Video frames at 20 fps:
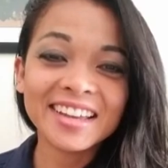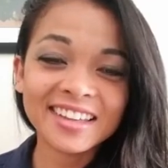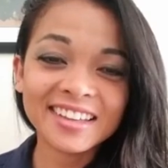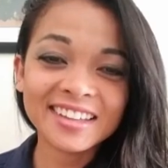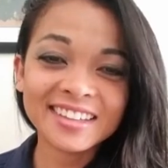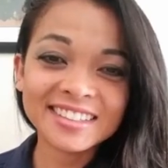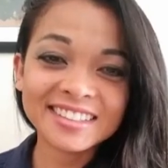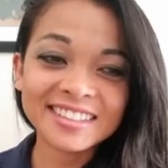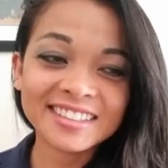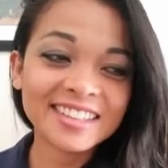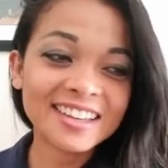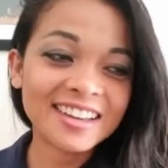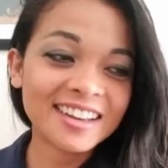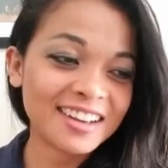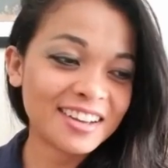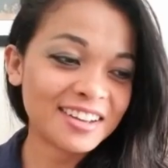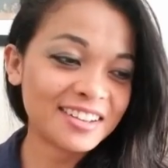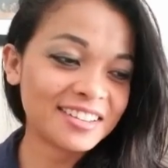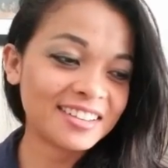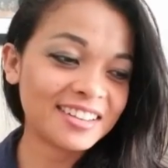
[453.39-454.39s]
is
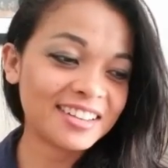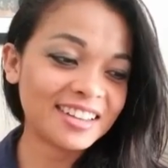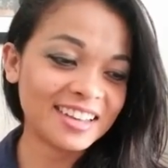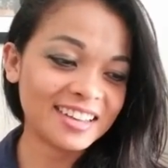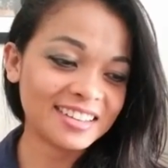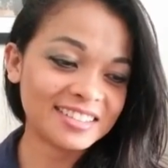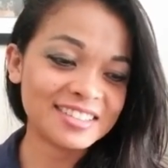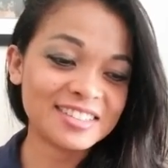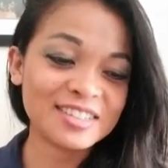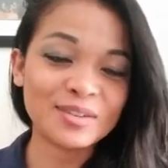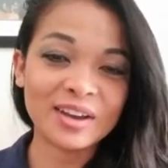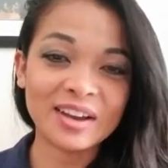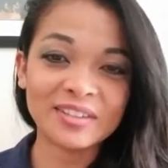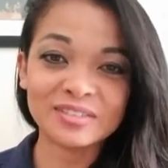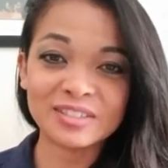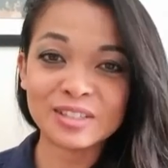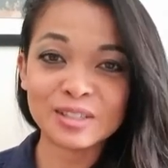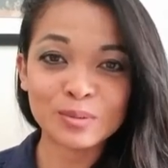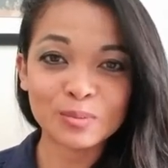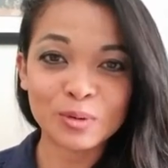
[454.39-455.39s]
that you
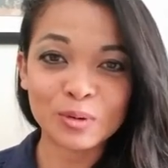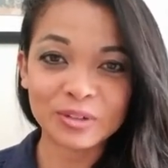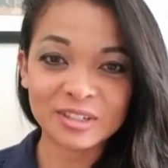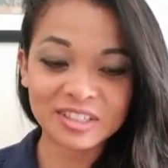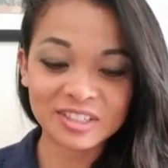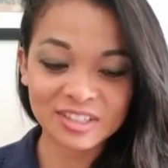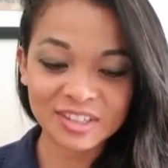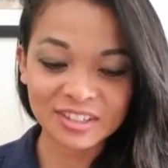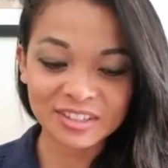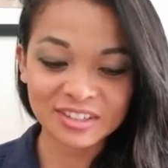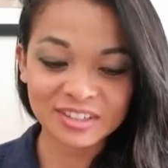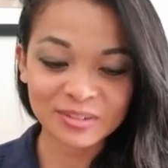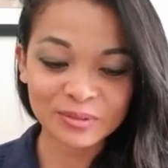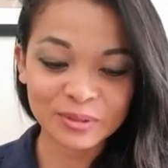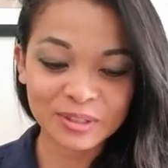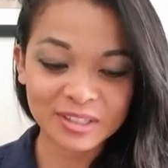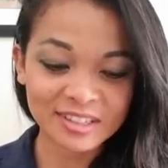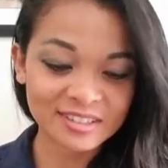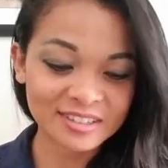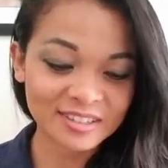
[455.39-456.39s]
have to support each other
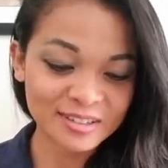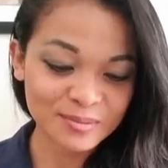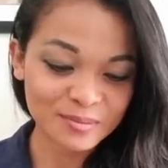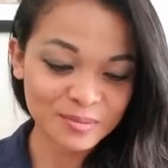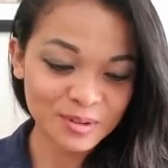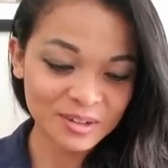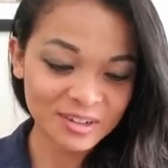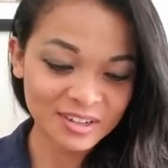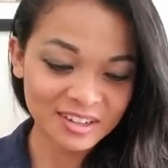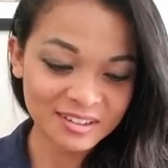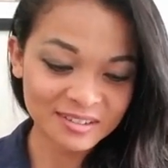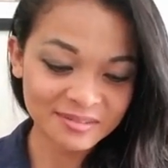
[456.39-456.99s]
within the community.